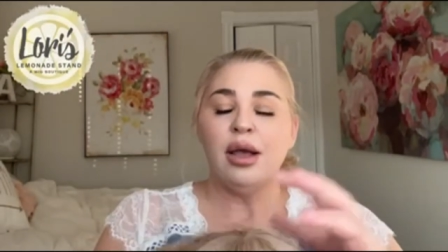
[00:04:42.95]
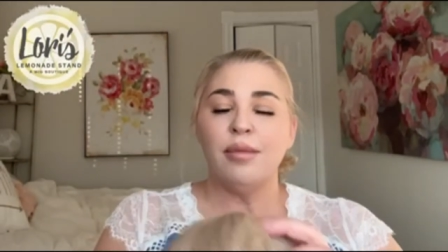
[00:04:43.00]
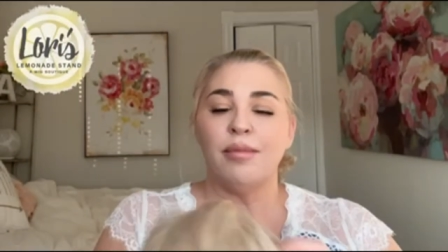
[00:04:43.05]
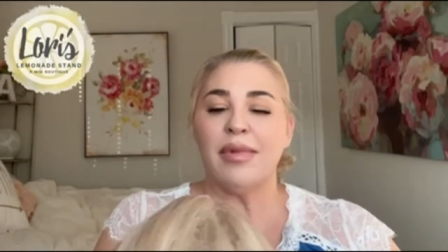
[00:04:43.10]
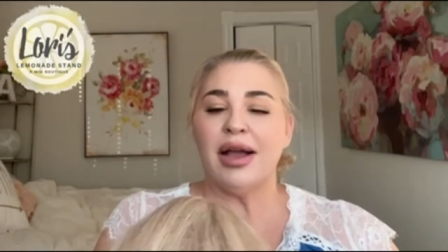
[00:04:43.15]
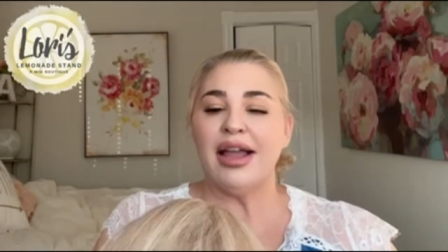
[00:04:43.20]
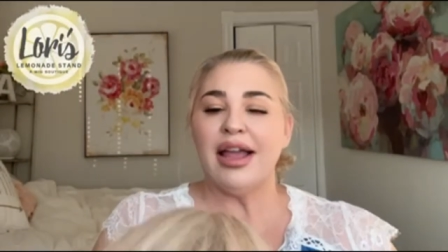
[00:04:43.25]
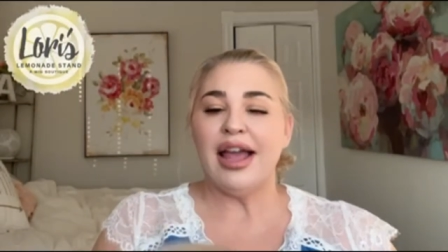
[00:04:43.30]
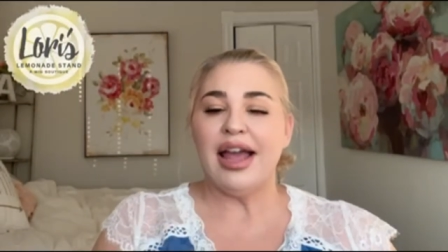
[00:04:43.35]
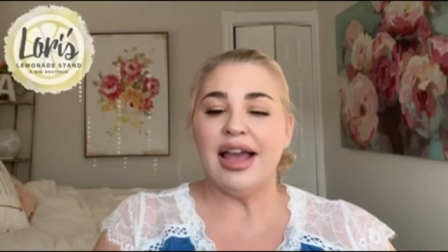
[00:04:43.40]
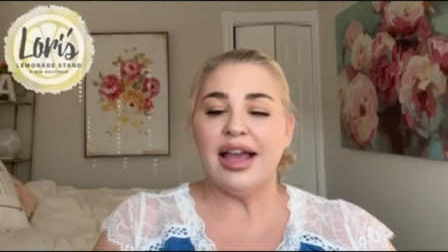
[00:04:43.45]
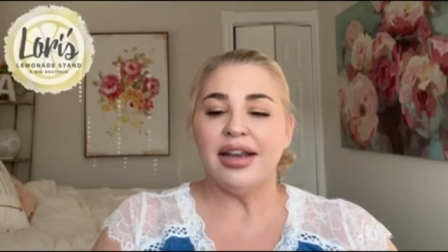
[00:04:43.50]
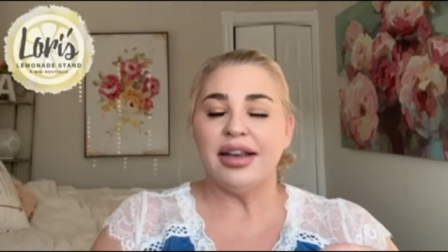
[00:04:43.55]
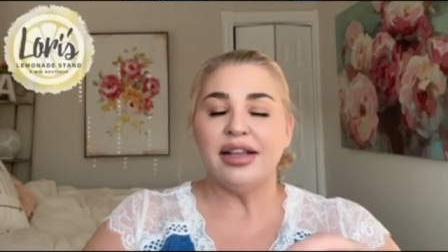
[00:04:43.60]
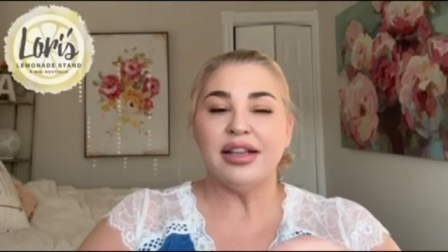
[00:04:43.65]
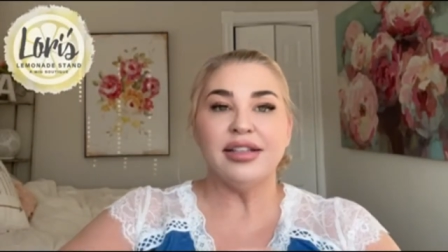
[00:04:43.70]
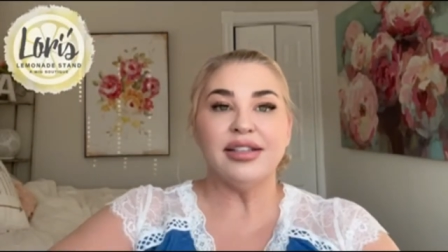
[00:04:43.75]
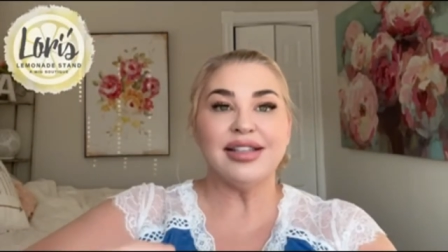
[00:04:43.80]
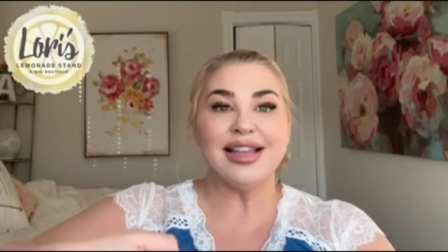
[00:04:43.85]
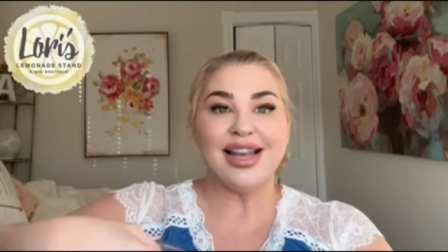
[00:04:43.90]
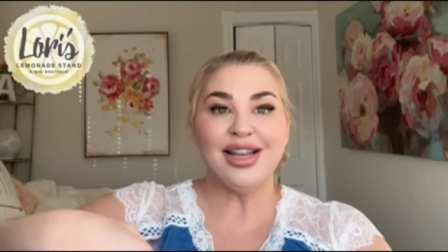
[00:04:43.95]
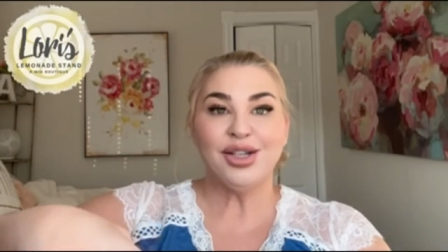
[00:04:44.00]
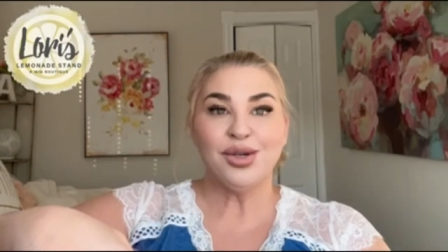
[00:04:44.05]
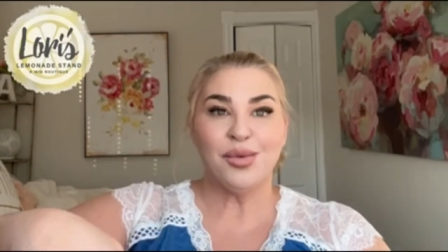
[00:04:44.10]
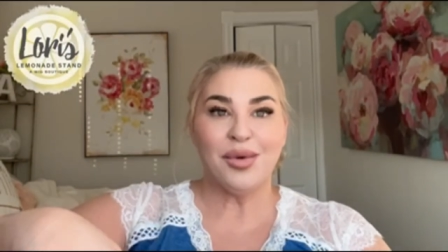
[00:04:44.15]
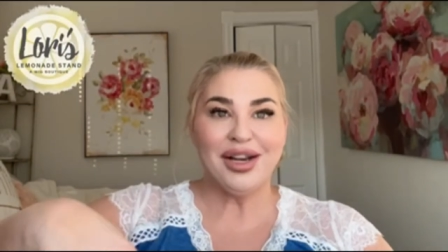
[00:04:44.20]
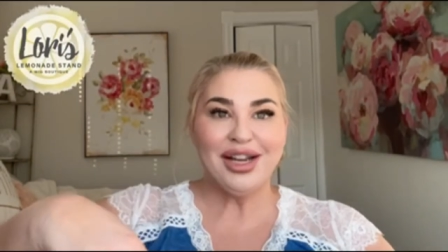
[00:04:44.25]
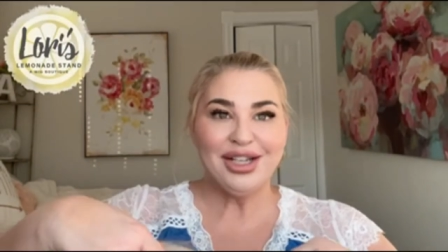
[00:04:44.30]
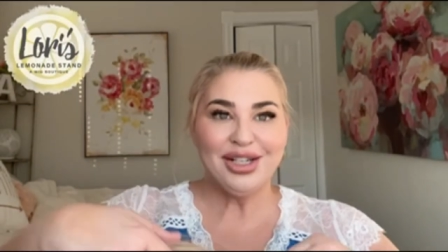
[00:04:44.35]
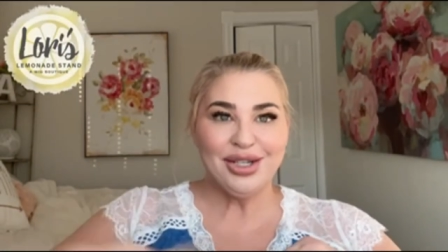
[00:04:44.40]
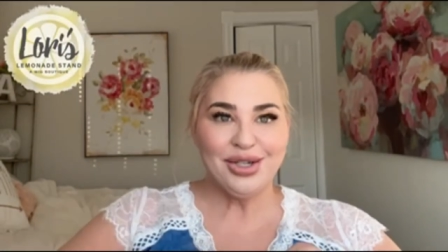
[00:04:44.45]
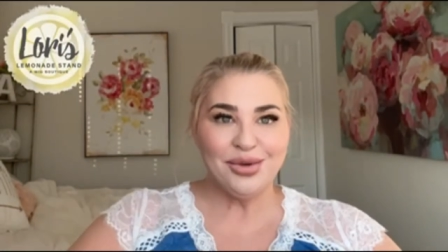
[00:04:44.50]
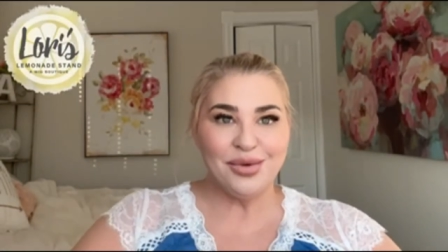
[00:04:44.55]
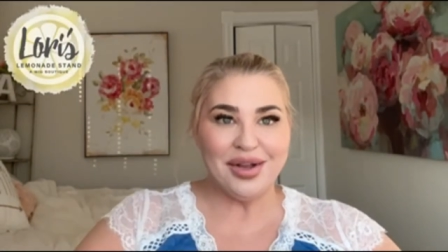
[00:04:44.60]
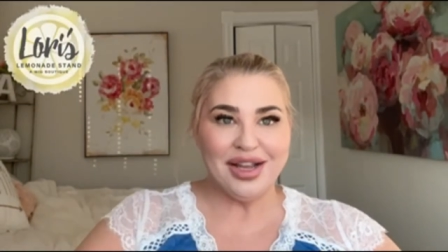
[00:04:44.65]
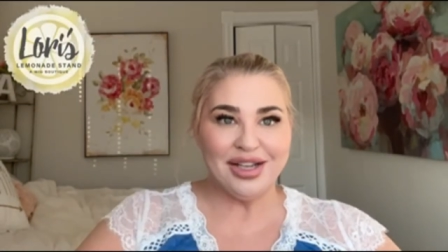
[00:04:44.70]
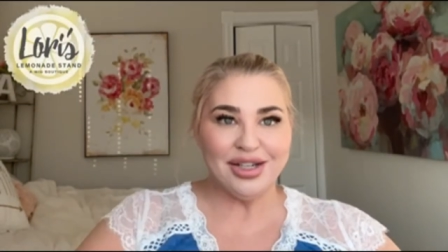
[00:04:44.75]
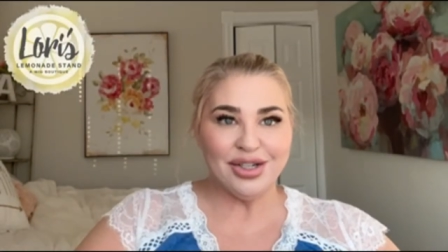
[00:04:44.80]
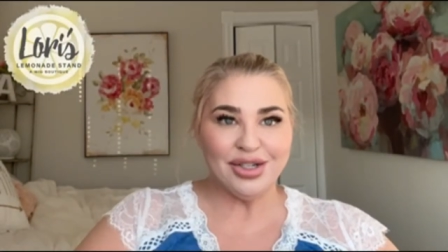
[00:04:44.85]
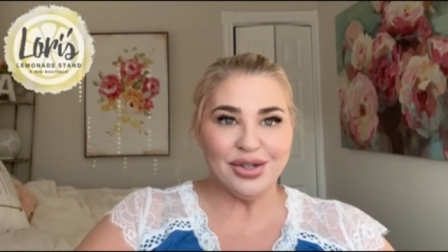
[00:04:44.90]
My head is a 22
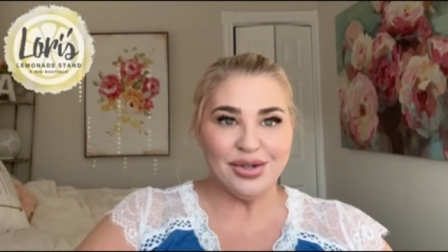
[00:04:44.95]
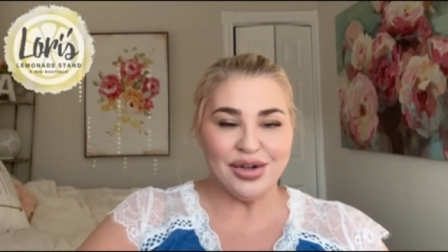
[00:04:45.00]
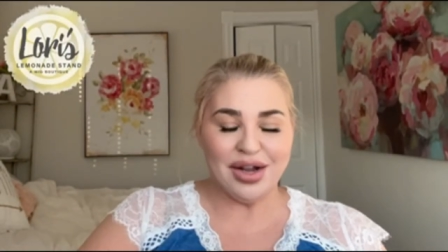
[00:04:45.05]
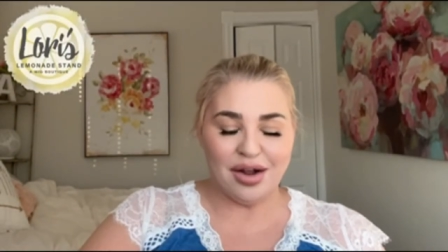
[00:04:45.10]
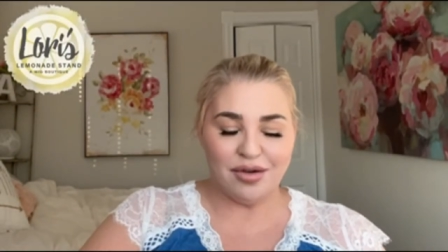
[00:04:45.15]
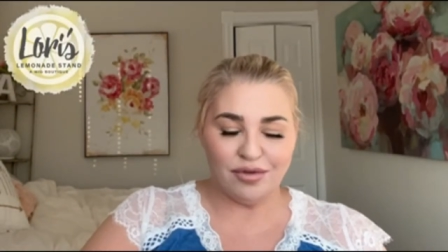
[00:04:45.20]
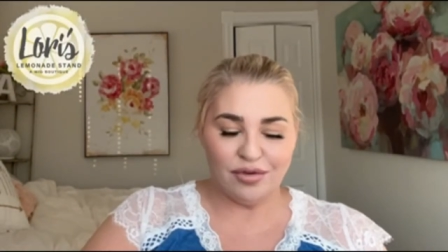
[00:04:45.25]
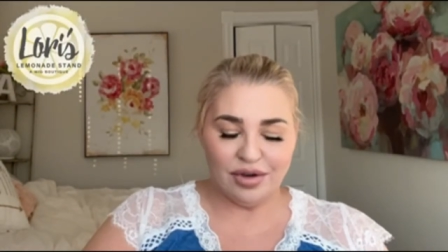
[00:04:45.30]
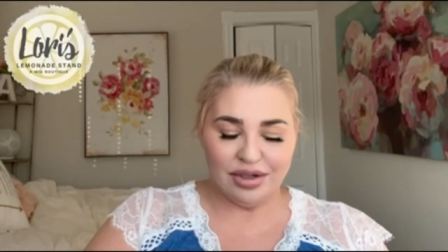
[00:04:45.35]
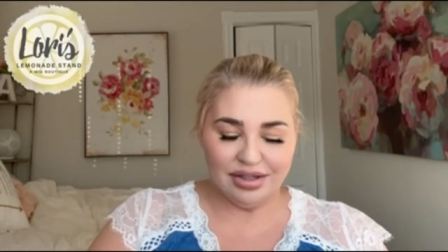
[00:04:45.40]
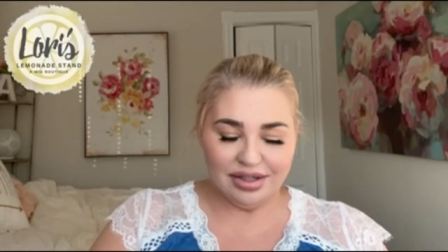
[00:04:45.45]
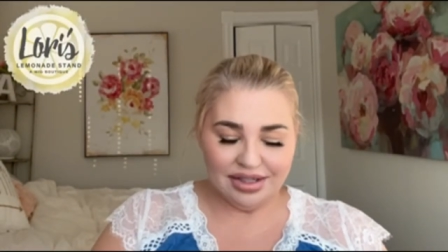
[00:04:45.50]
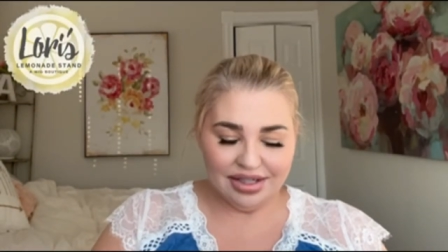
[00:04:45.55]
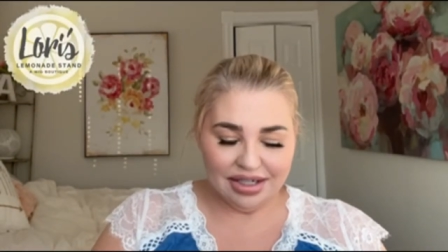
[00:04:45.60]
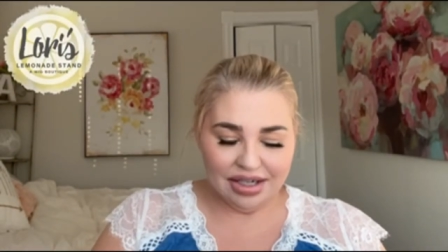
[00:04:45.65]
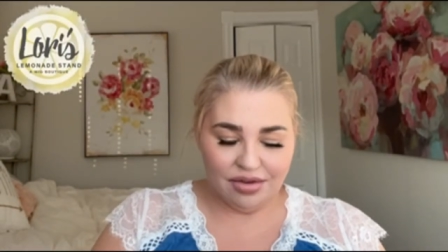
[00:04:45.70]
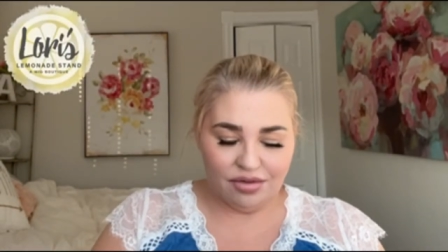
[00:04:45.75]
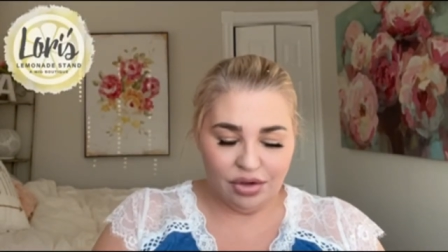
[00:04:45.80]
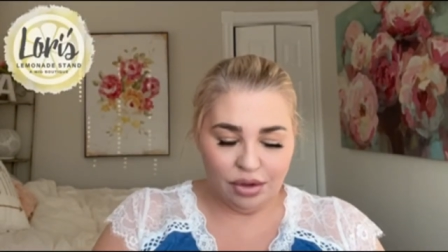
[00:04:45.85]
inch circumference to give